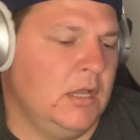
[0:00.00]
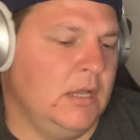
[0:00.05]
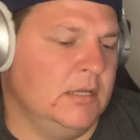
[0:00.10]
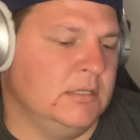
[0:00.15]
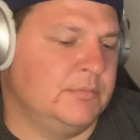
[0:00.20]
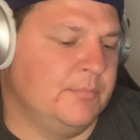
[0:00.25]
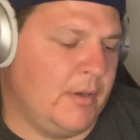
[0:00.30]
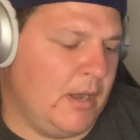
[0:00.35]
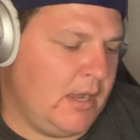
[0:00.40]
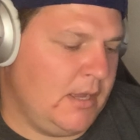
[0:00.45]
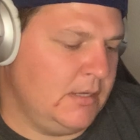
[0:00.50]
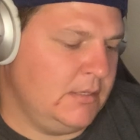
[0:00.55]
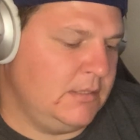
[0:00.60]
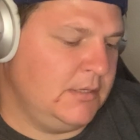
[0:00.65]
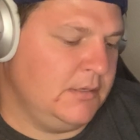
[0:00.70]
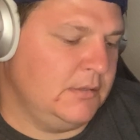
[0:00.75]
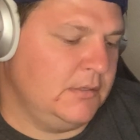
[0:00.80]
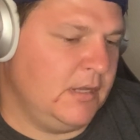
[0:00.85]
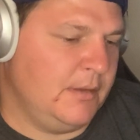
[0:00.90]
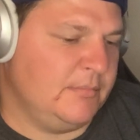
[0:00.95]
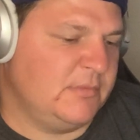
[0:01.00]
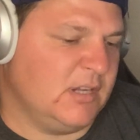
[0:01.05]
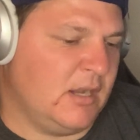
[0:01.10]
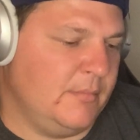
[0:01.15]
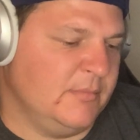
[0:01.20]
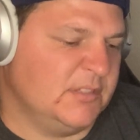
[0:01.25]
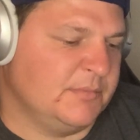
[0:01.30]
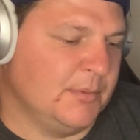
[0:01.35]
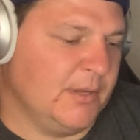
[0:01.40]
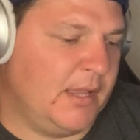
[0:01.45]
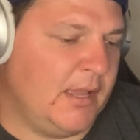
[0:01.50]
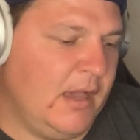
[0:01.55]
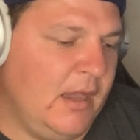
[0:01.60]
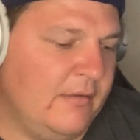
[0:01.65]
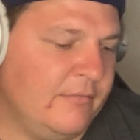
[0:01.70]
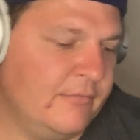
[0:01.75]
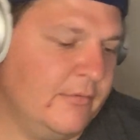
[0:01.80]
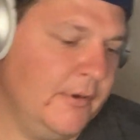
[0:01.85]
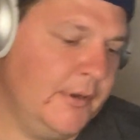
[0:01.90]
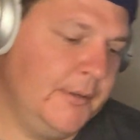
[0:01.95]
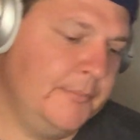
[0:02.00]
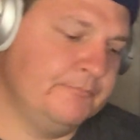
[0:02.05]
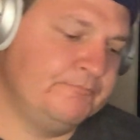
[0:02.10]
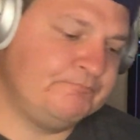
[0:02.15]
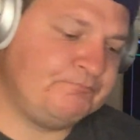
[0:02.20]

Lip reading: It's by a dude named Thomas McCaffrey.